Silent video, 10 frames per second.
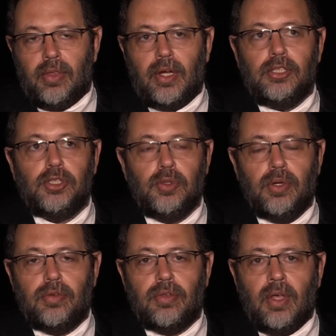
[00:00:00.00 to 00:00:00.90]
that
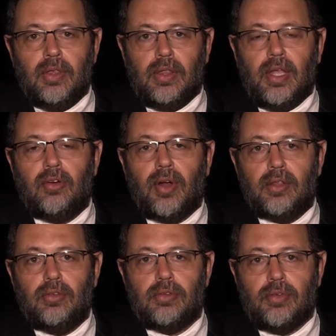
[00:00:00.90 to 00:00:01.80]
ensures that their
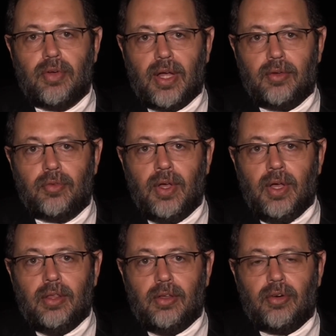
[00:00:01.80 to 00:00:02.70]
right to survive
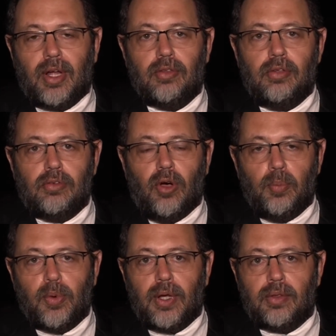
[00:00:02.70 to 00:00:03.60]
and their right to
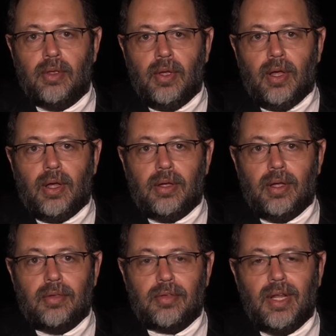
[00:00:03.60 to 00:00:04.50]
operate
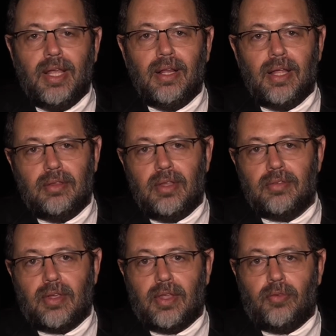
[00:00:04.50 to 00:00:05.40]
as a legal entity in
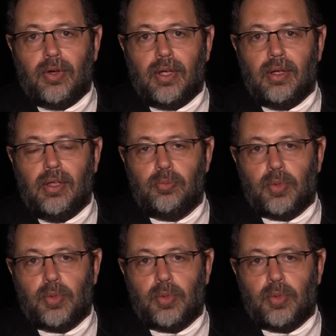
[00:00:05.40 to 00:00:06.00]
South Africa is